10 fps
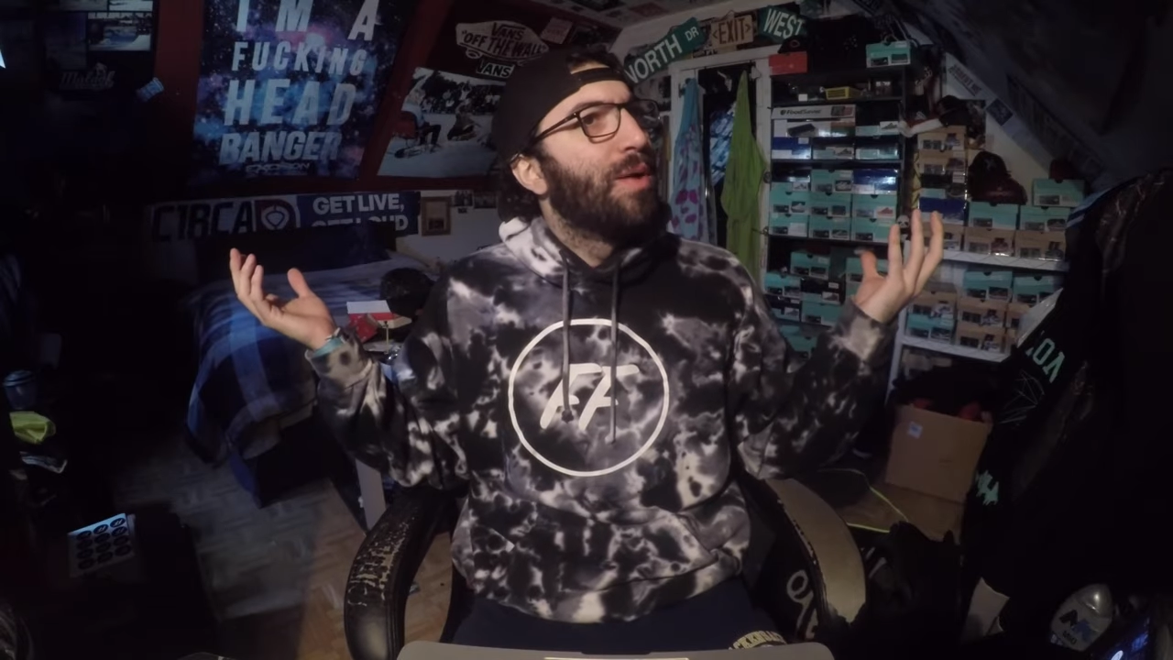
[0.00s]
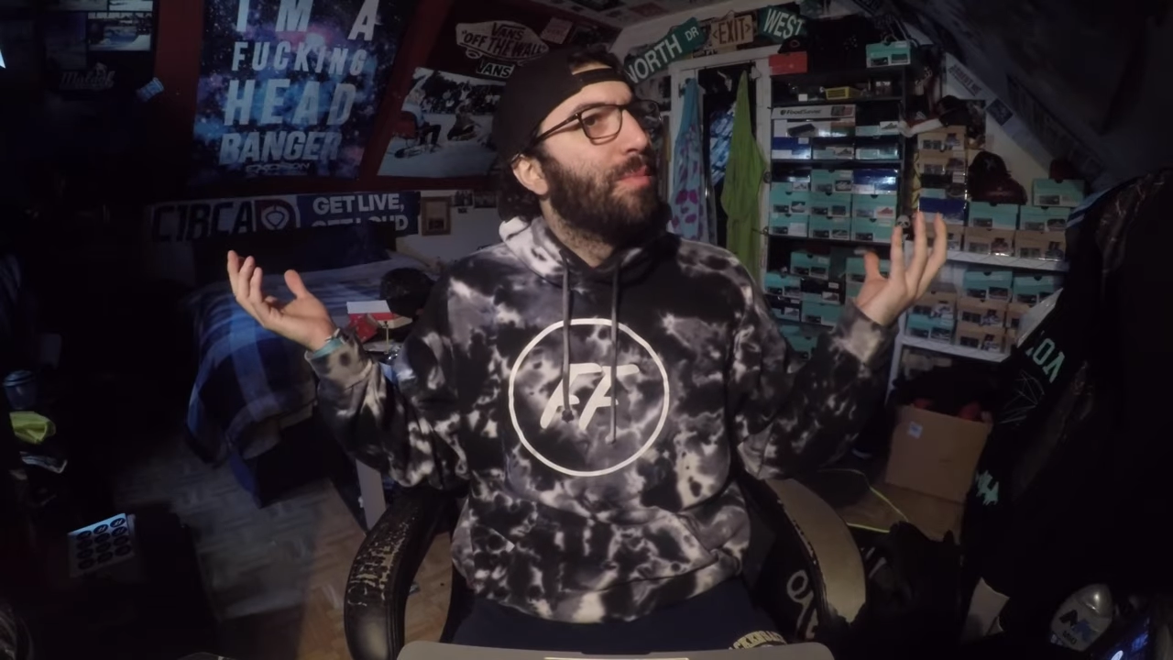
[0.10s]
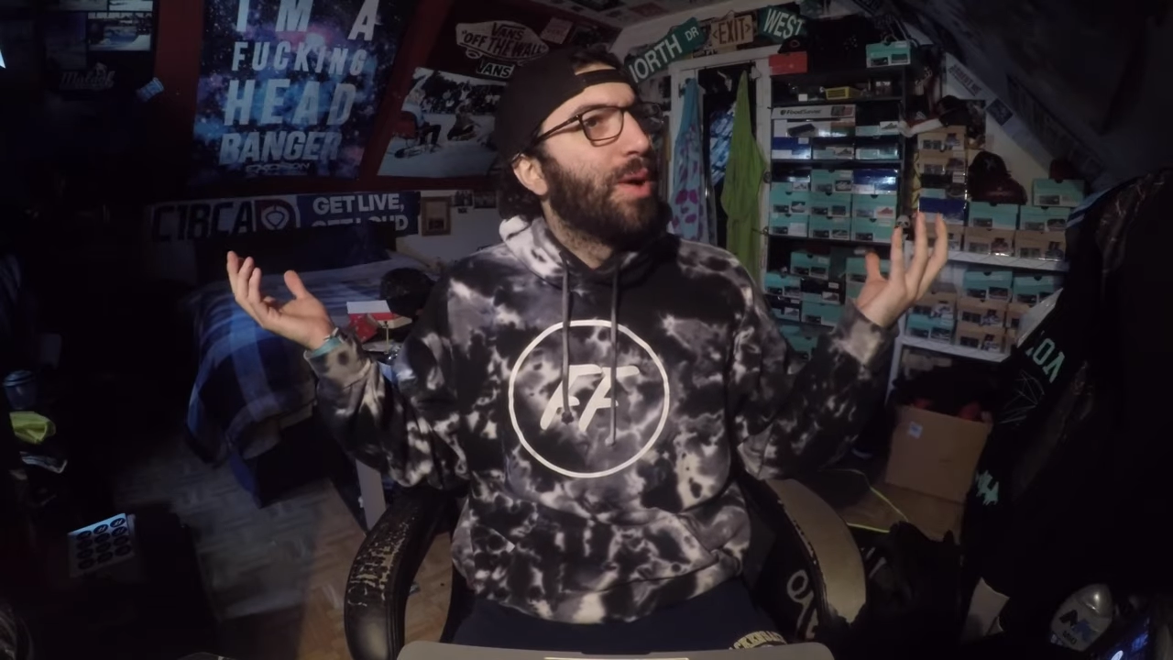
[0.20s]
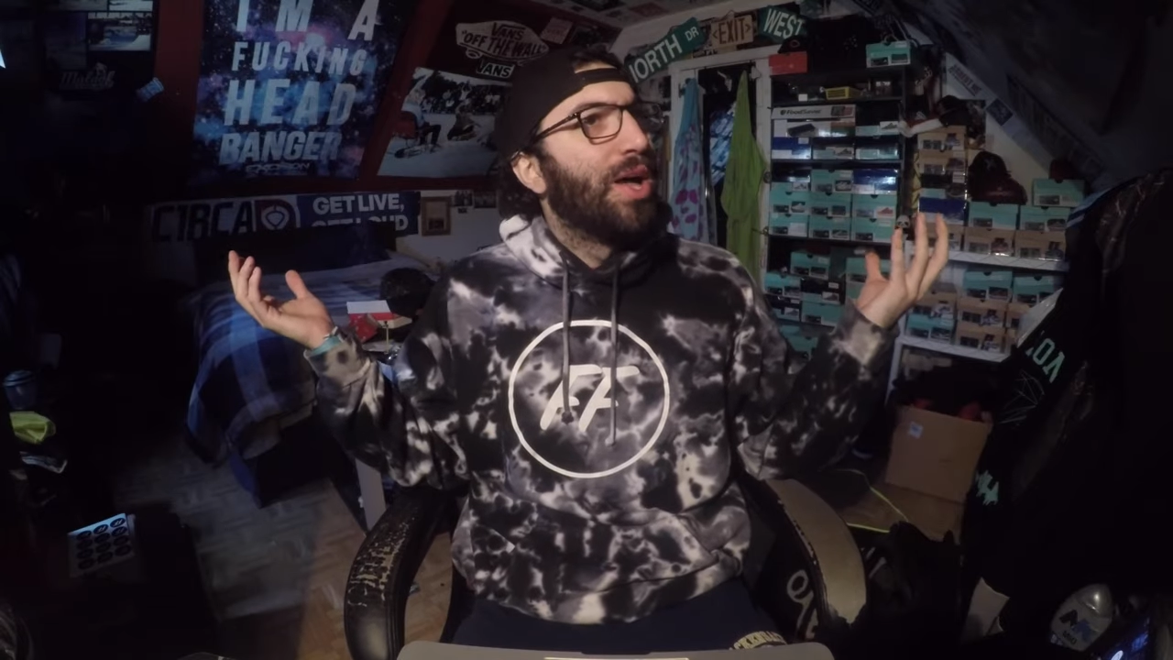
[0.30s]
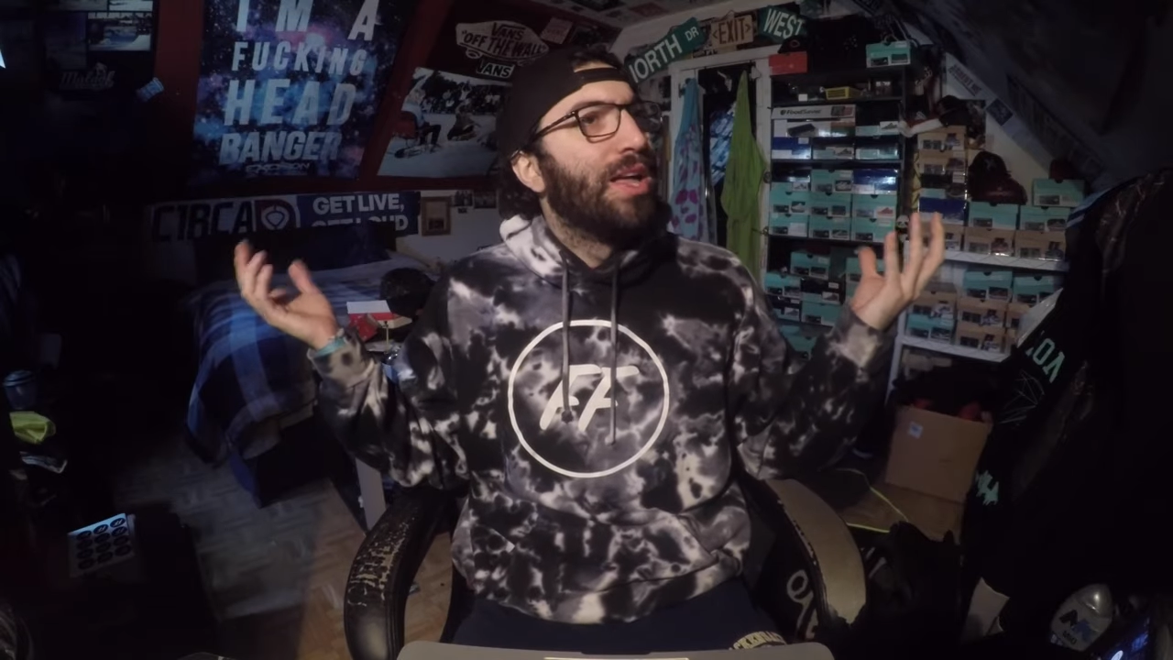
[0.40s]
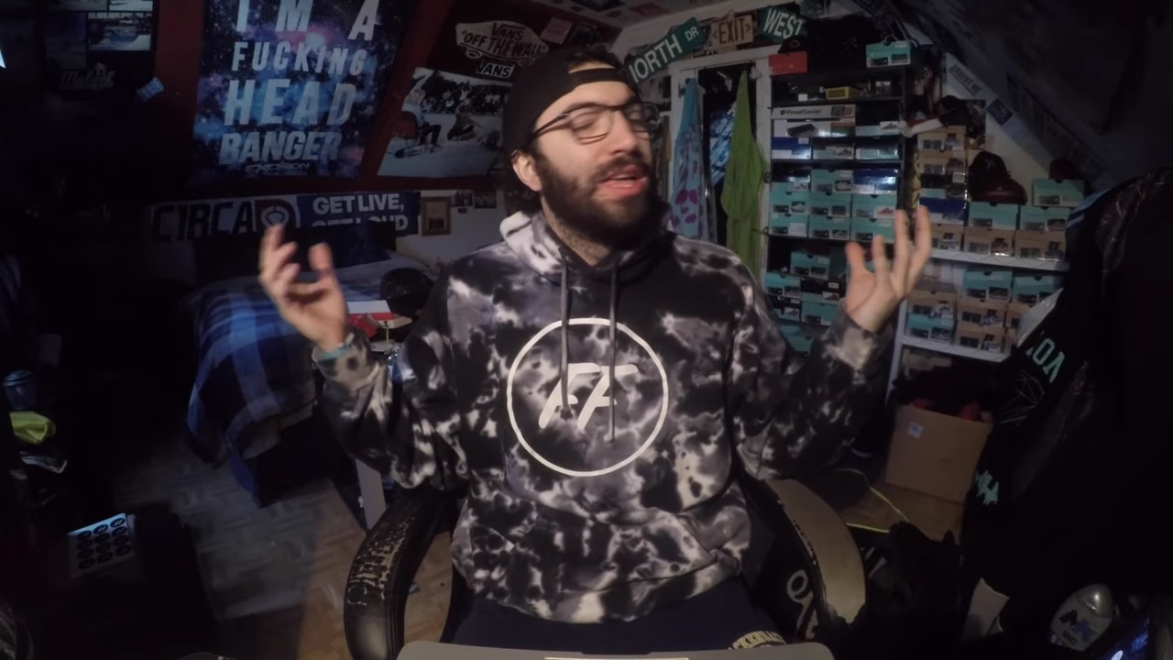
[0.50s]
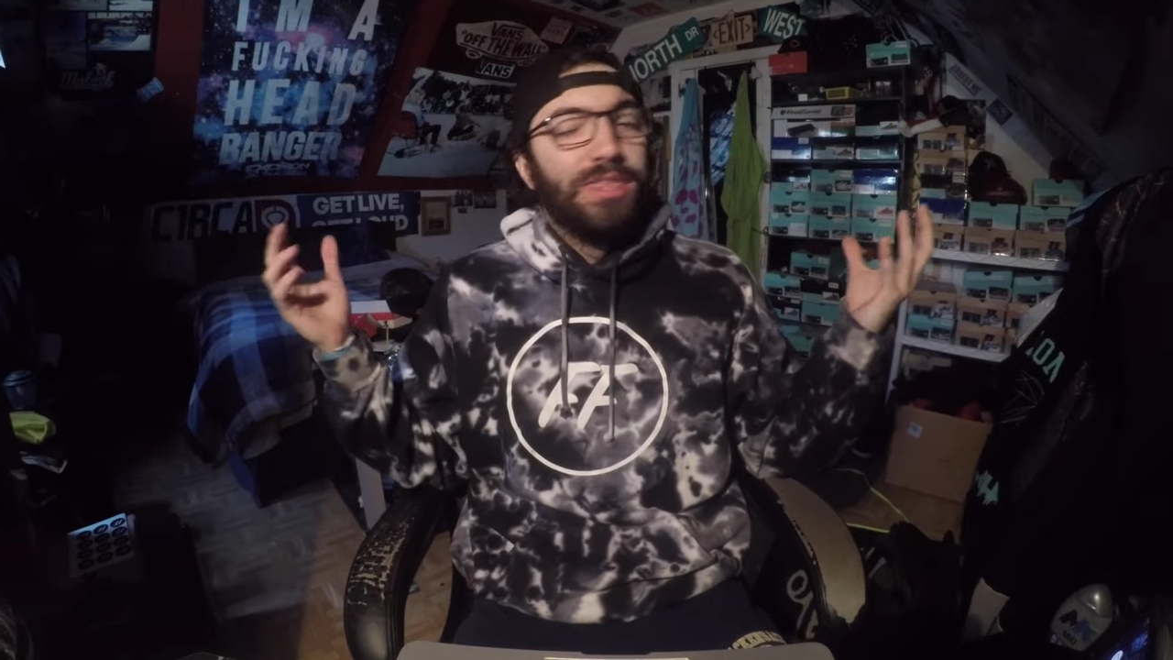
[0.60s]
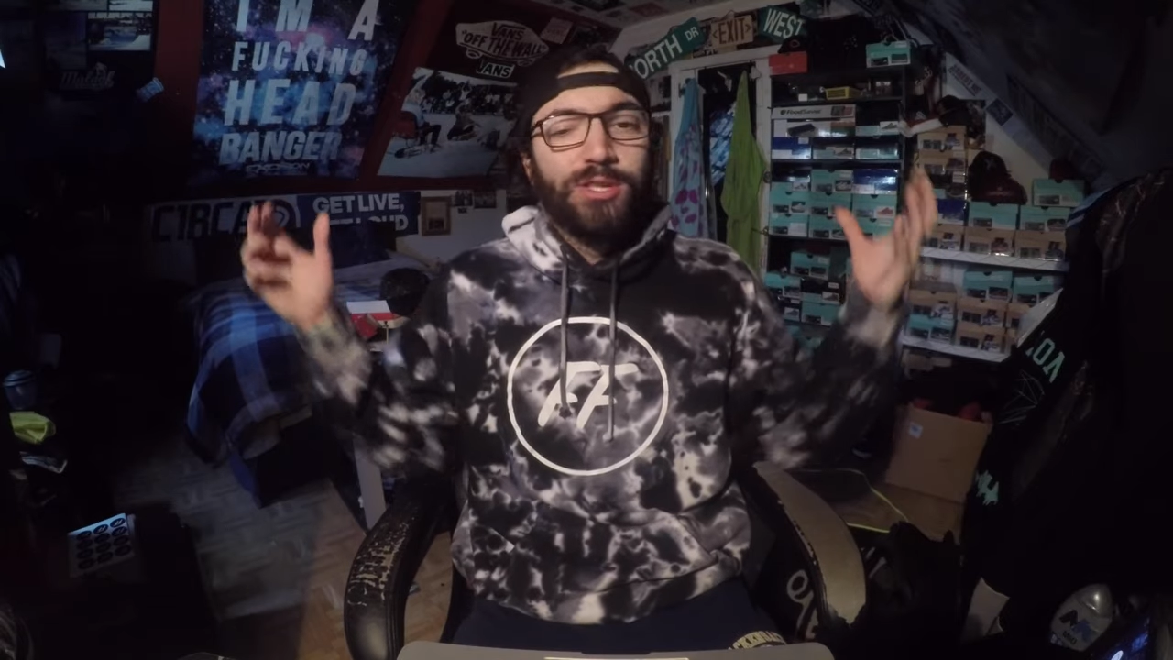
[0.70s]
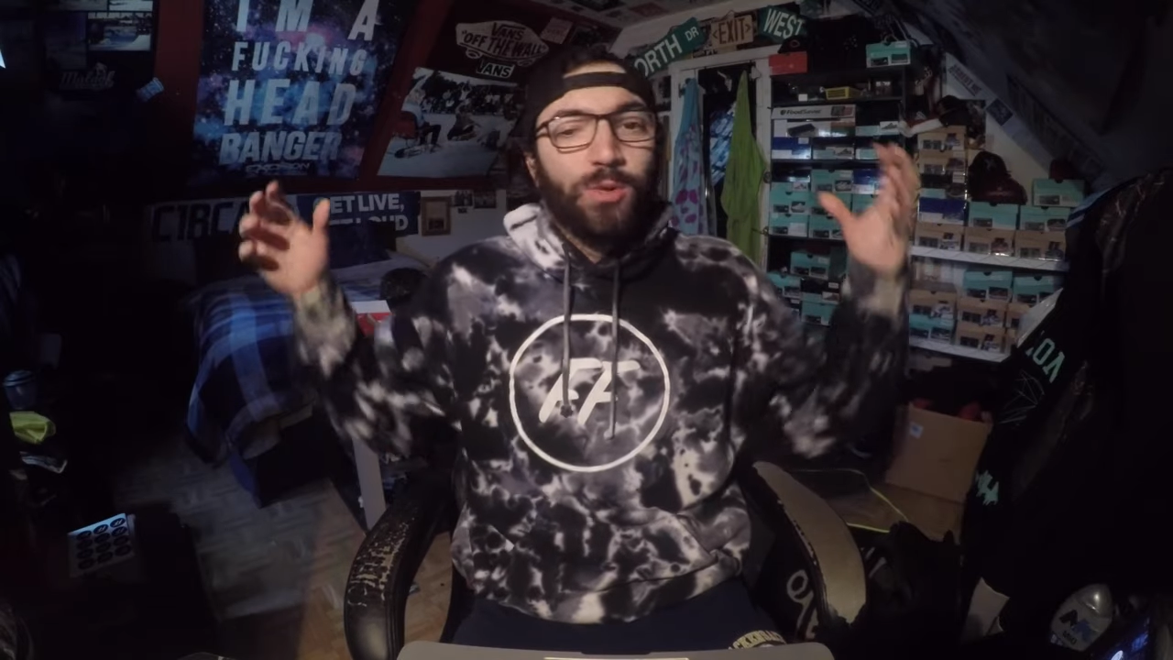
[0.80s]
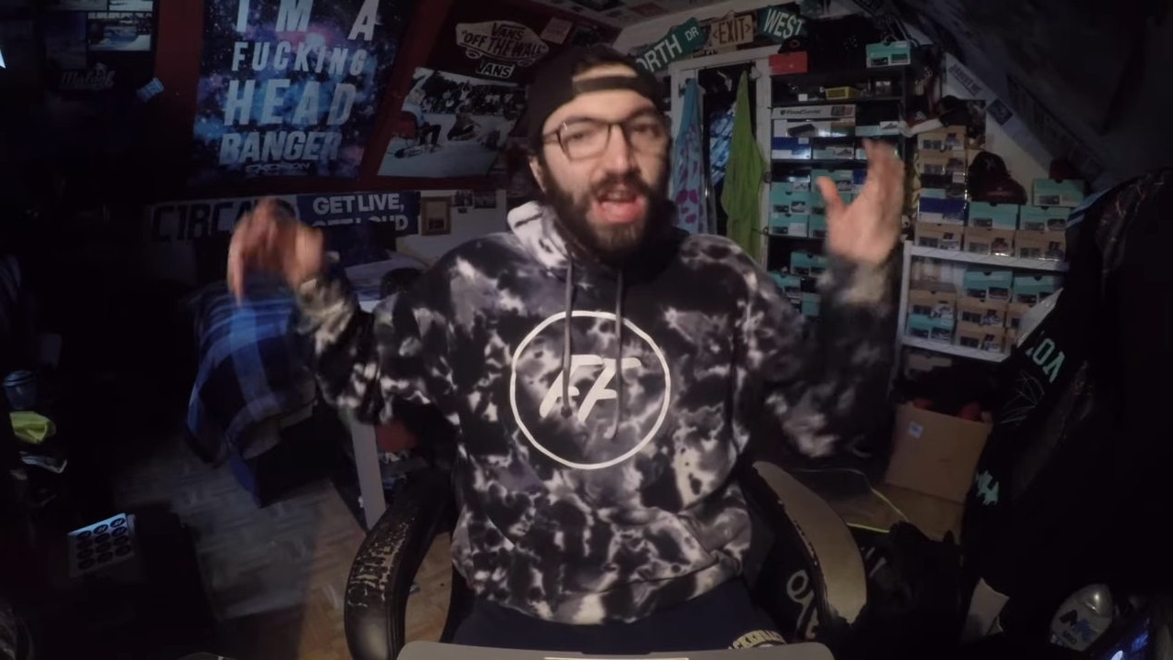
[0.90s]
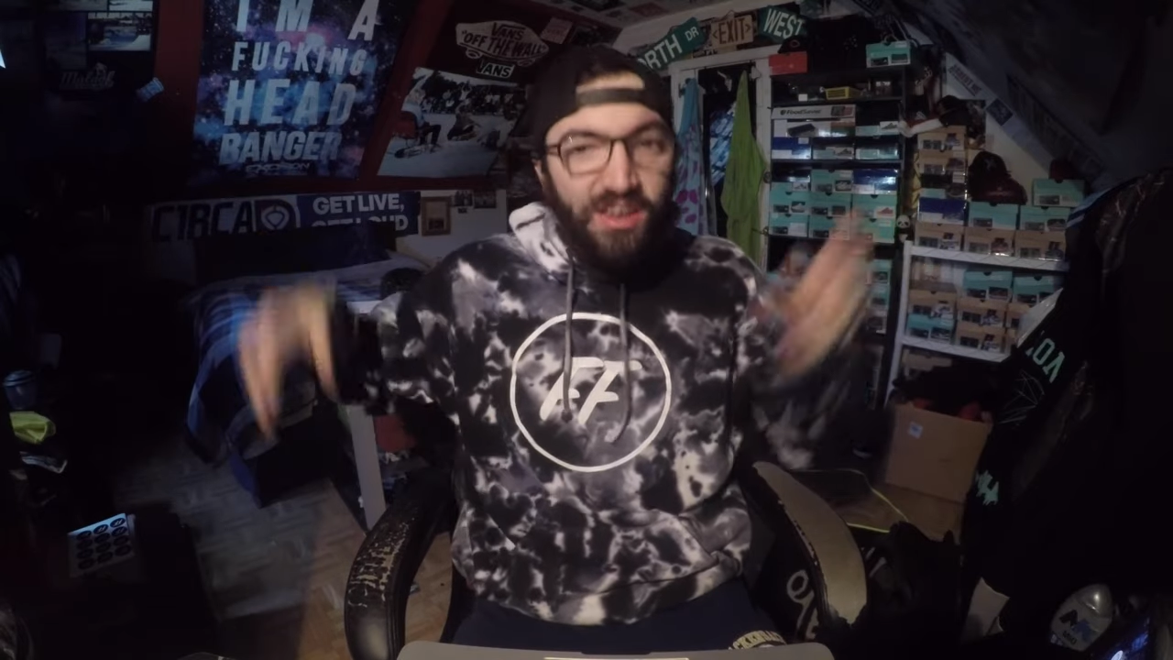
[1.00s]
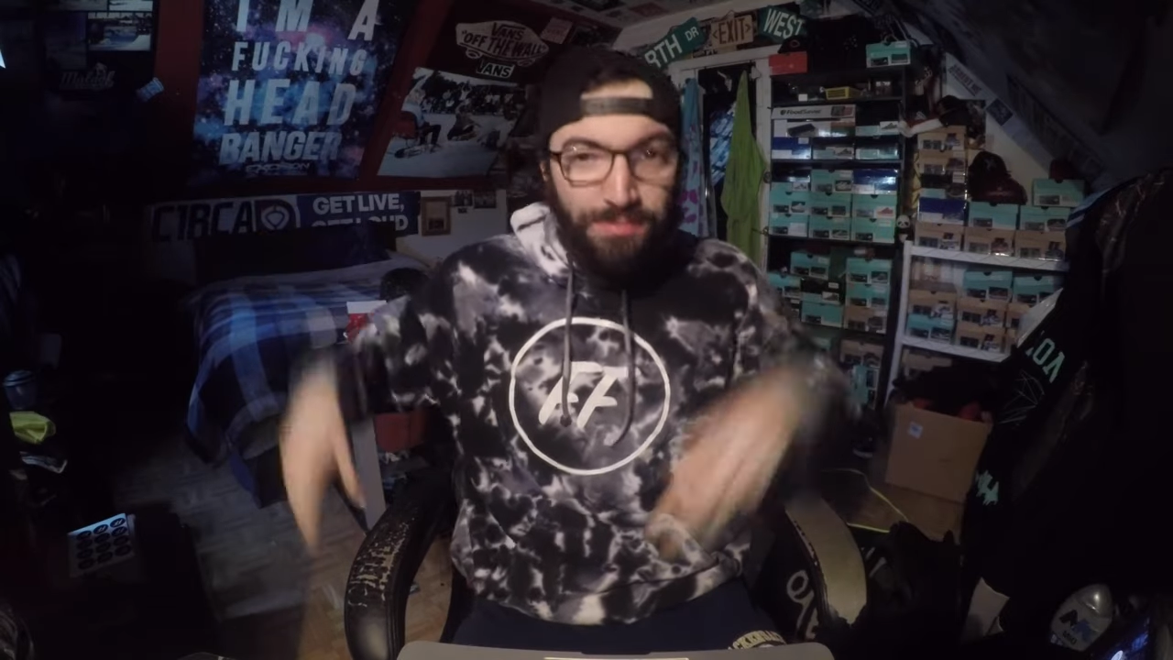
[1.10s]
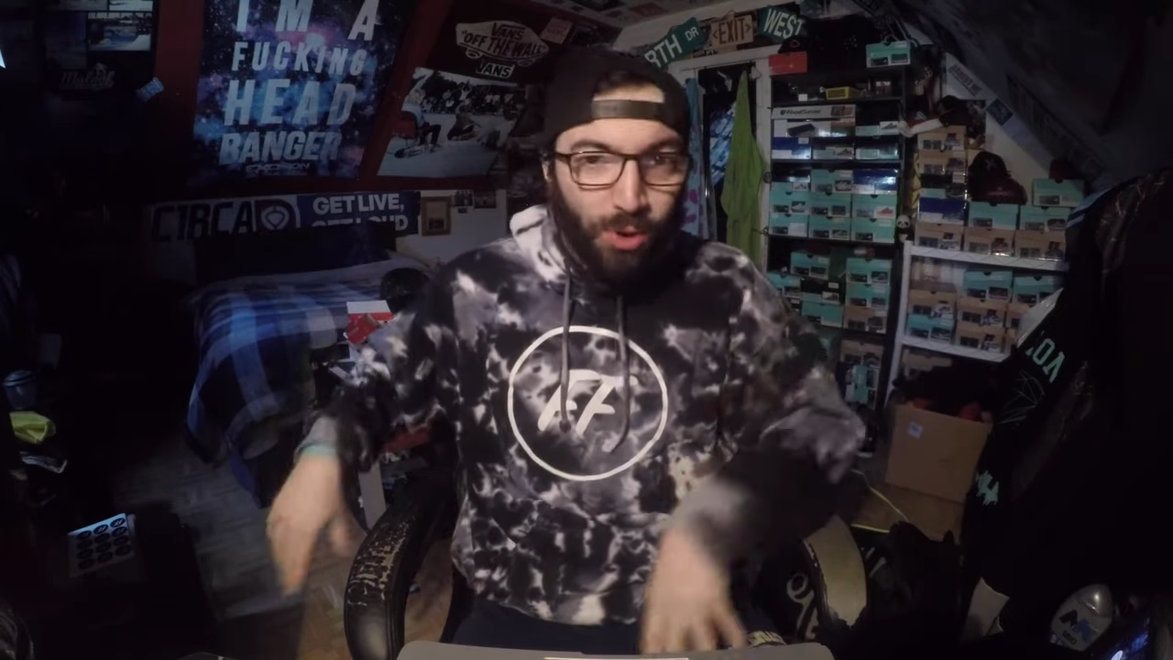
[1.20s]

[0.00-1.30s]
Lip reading: But there's a wave